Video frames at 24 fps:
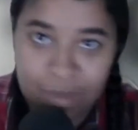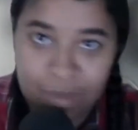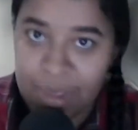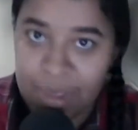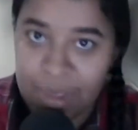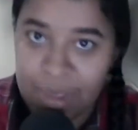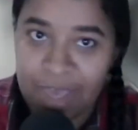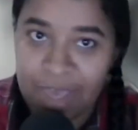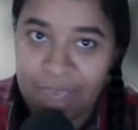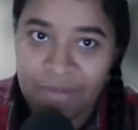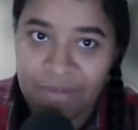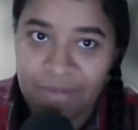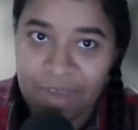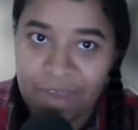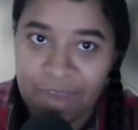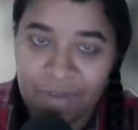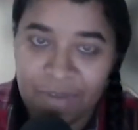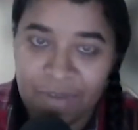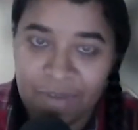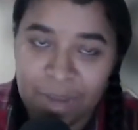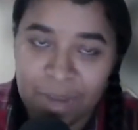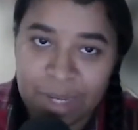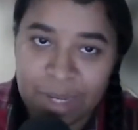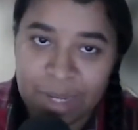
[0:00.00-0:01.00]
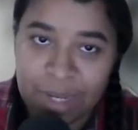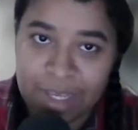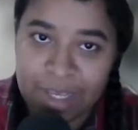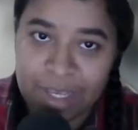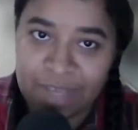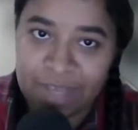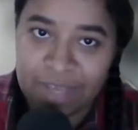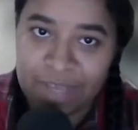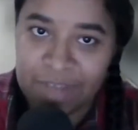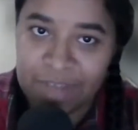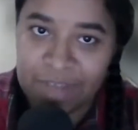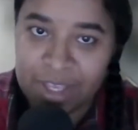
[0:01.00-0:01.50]
anybody takes
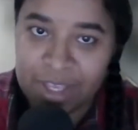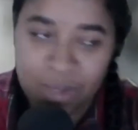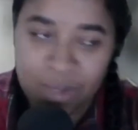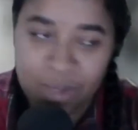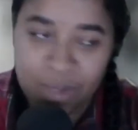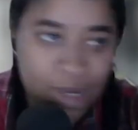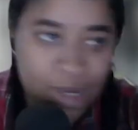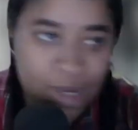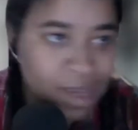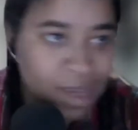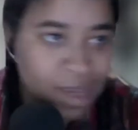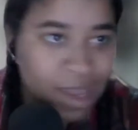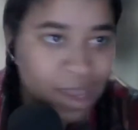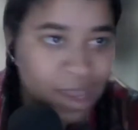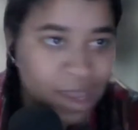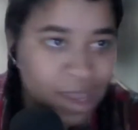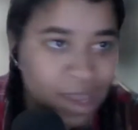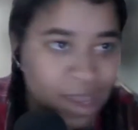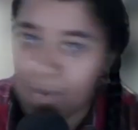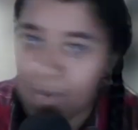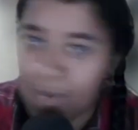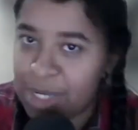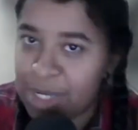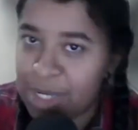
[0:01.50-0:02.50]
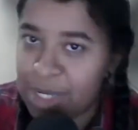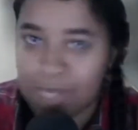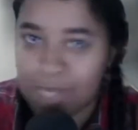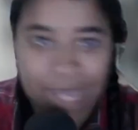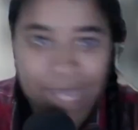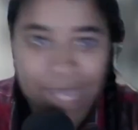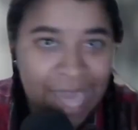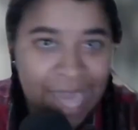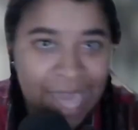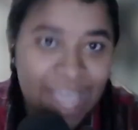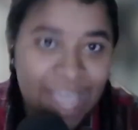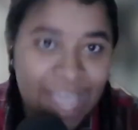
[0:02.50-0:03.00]
offense to it. We're just
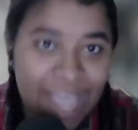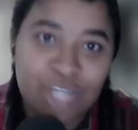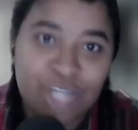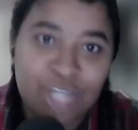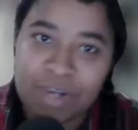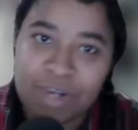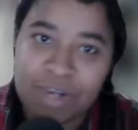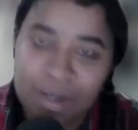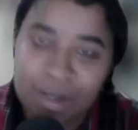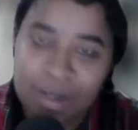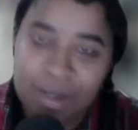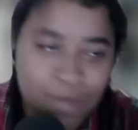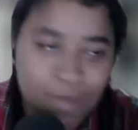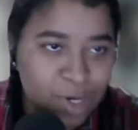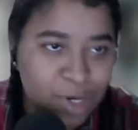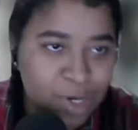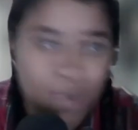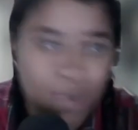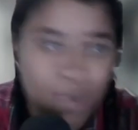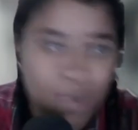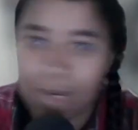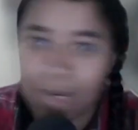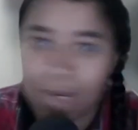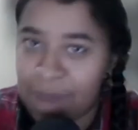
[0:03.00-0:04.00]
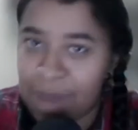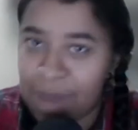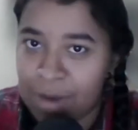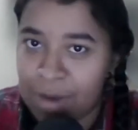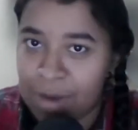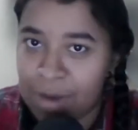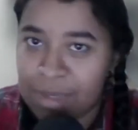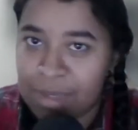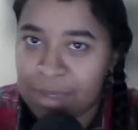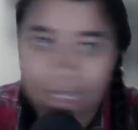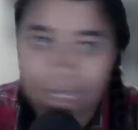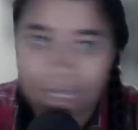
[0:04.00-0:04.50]
being extra. We're doing the
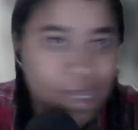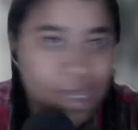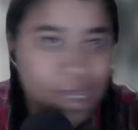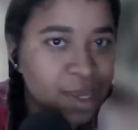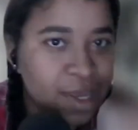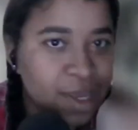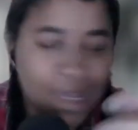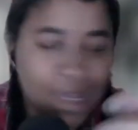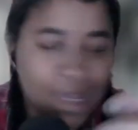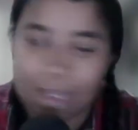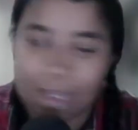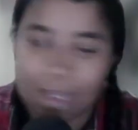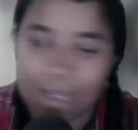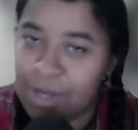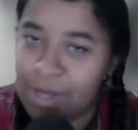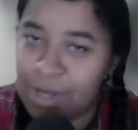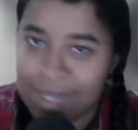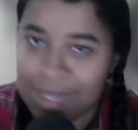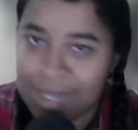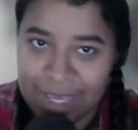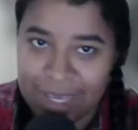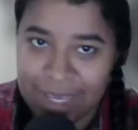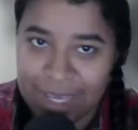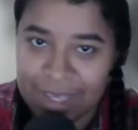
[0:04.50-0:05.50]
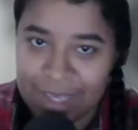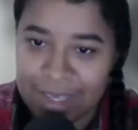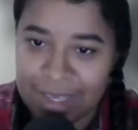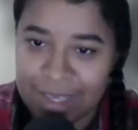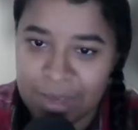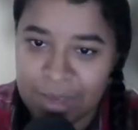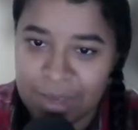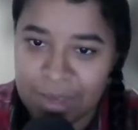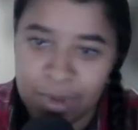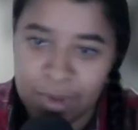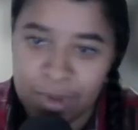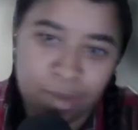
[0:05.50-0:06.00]
most. That's all it is.
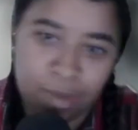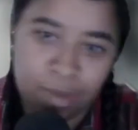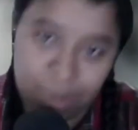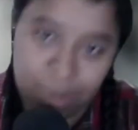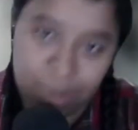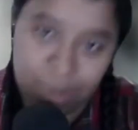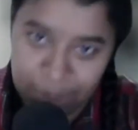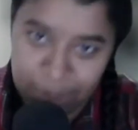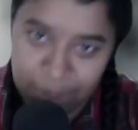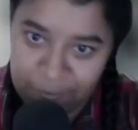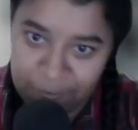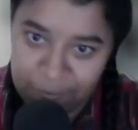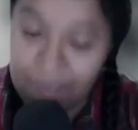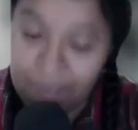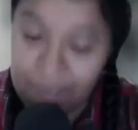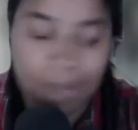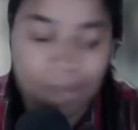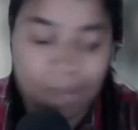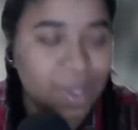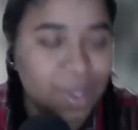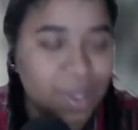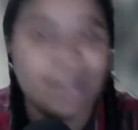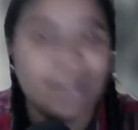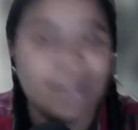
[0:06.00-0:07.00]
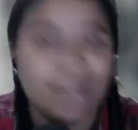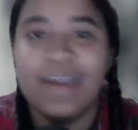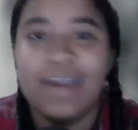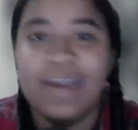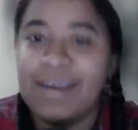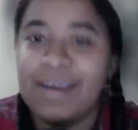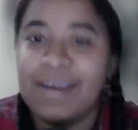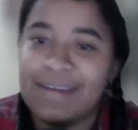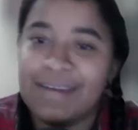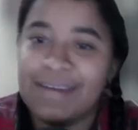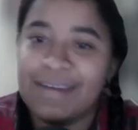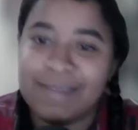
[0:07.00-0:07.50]
Well, mostly me, but
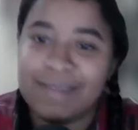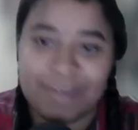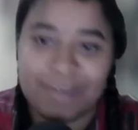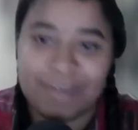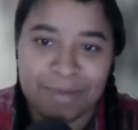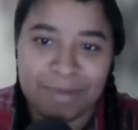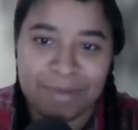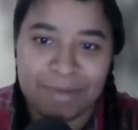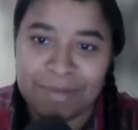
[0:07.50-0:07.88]
that's